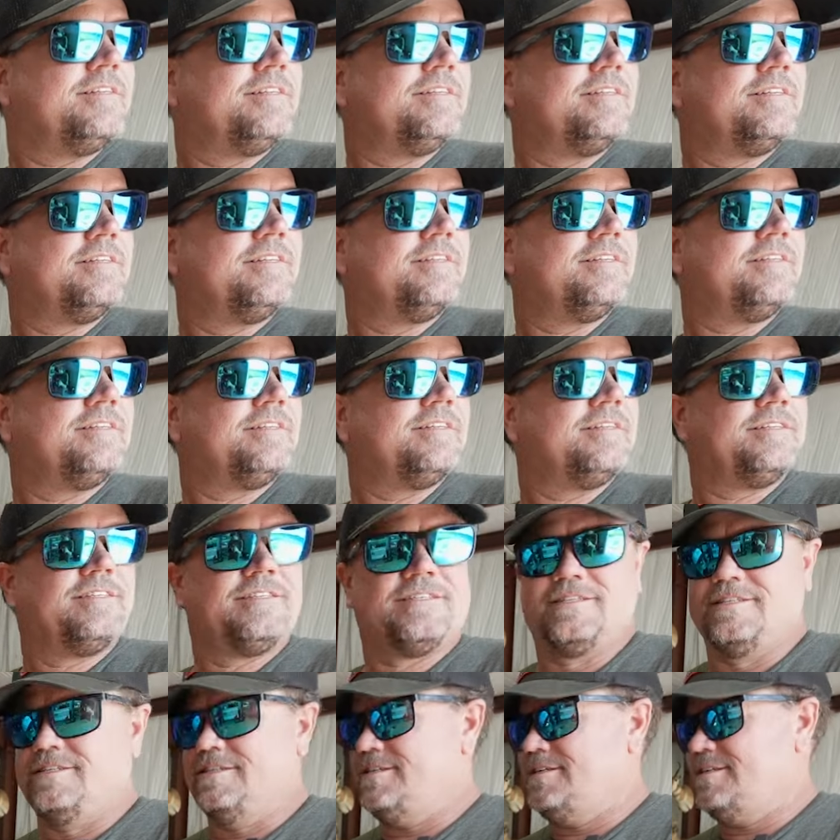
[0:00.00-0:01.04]

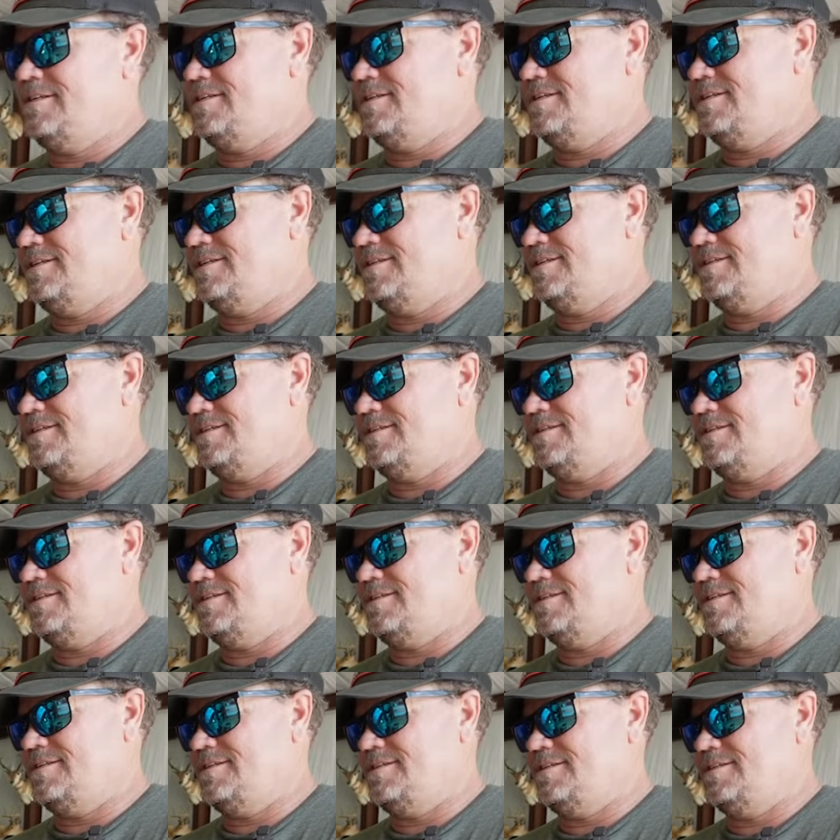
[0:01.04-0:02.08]

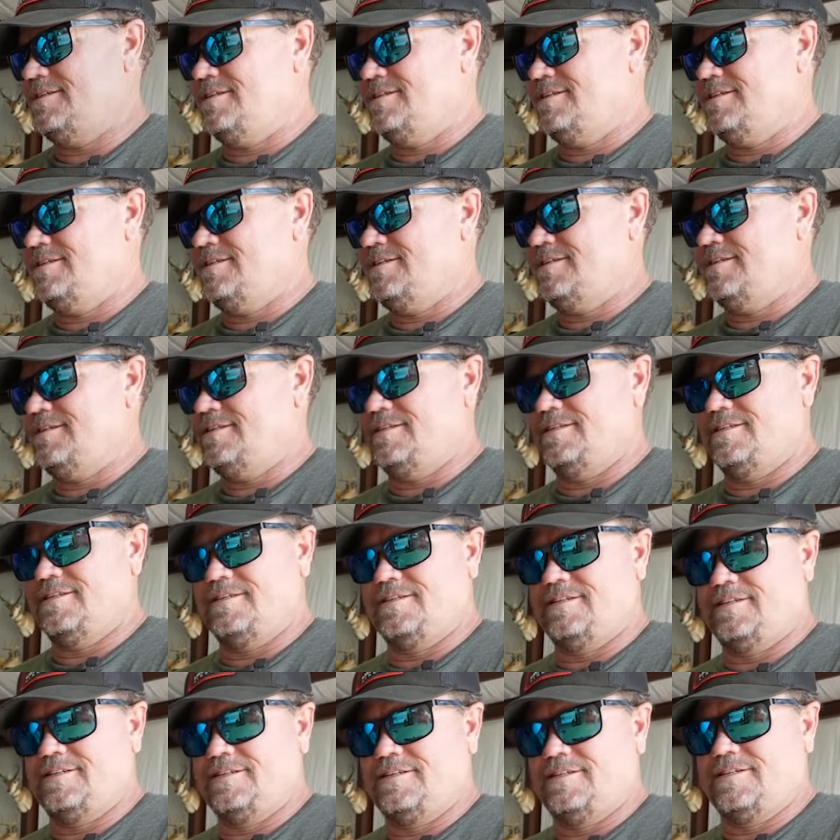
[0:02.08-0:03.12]

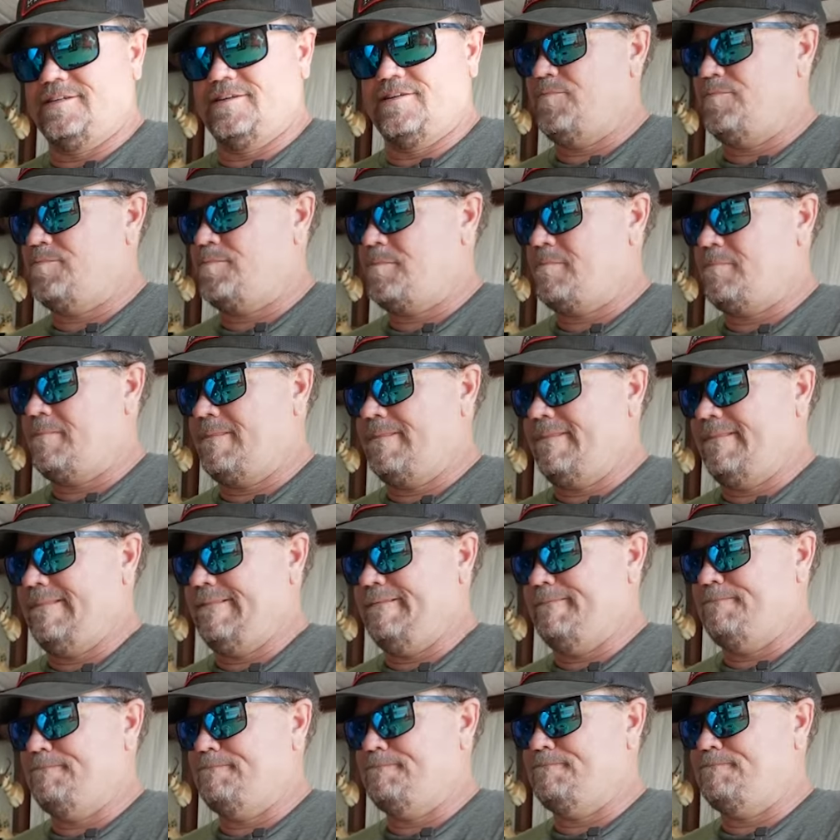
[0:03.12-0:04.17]

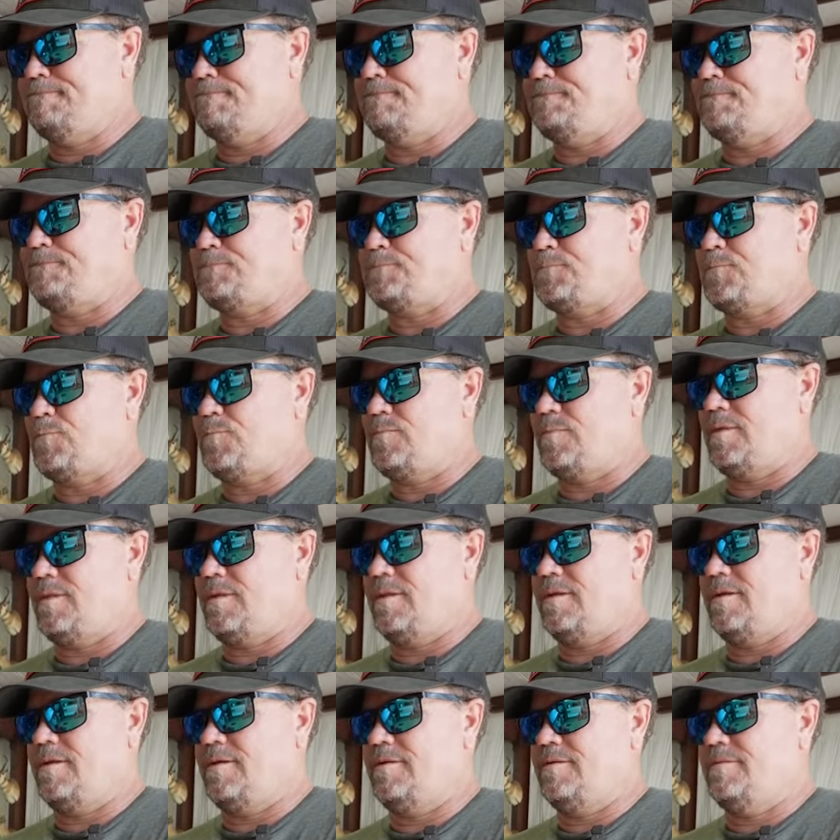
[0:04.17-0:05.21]

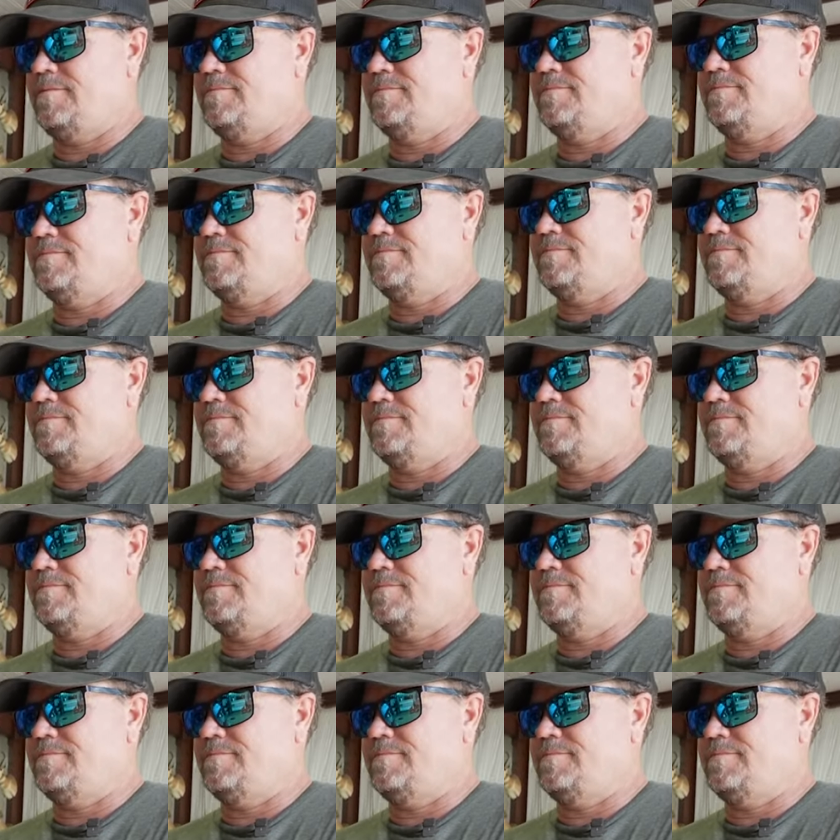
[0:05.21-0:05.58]
No words are spoken by the person on screen.